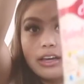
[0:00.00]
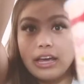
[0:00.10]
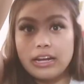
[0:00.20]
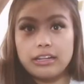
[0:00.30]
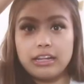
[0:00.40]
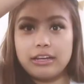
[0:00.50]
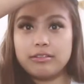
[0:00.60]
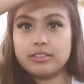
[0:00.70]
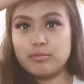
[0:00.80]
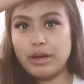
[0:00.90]
and it like
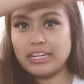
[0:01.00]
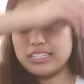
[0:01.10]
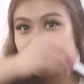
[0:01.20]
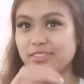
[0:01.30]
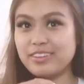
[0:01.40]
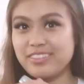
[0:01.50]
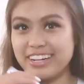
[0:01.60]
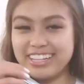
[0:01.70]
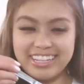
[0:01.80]
just matched the funfetti.